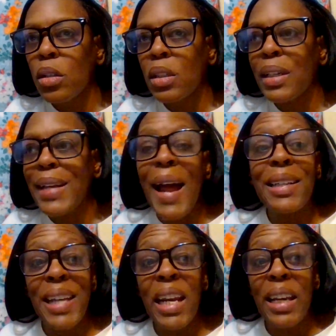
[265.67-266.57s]
to not
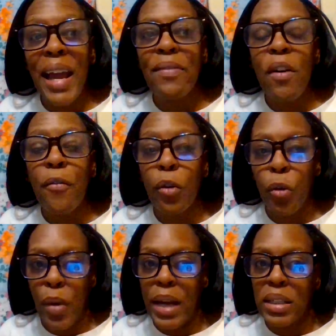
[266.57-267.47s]
take life for
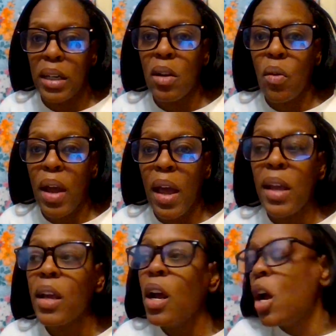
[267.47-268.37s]
granted
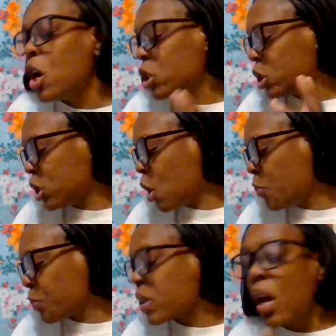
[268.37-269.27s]
okay so
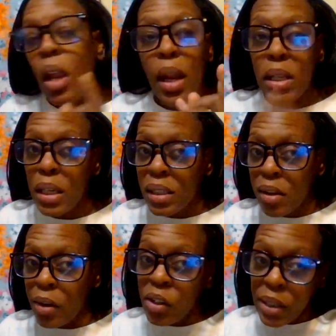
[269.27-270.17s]
let's get
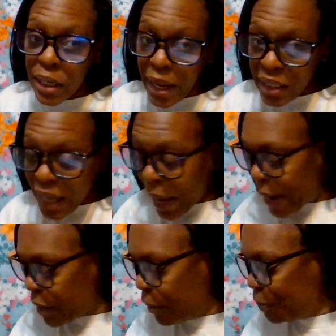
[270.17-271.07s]
started on the next
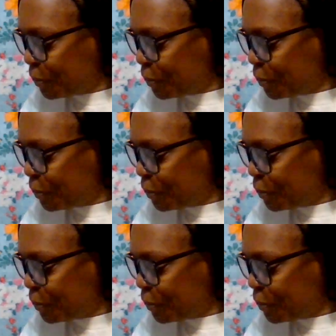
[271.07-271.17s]
item